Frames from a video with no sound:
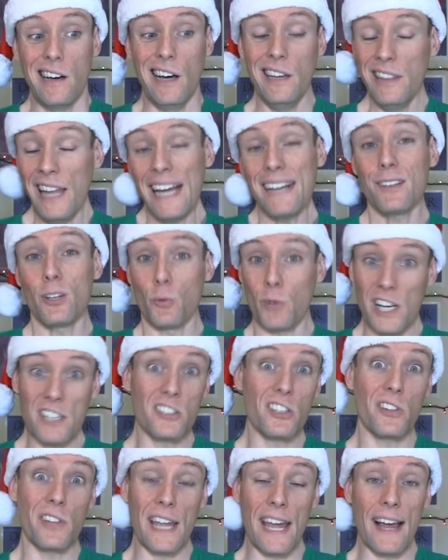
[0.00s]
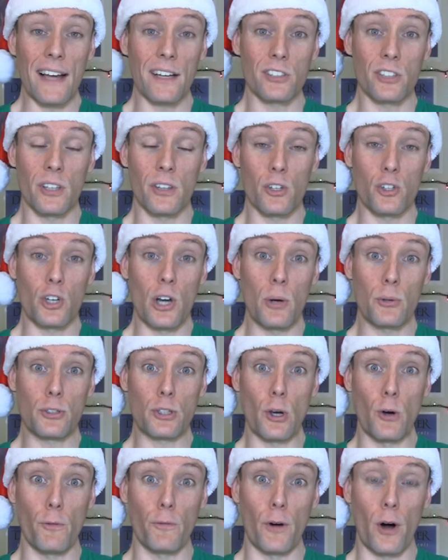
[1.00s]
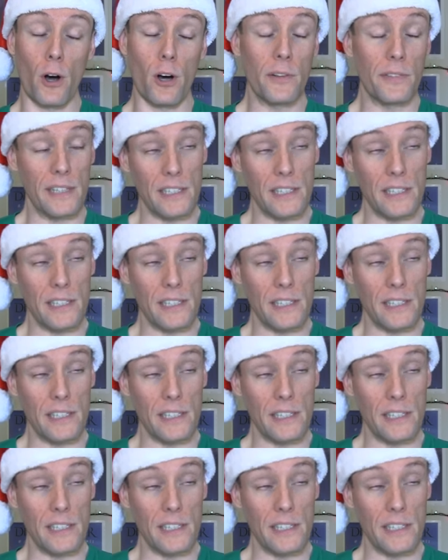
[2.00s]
unlike the rest of the acts on the show so far,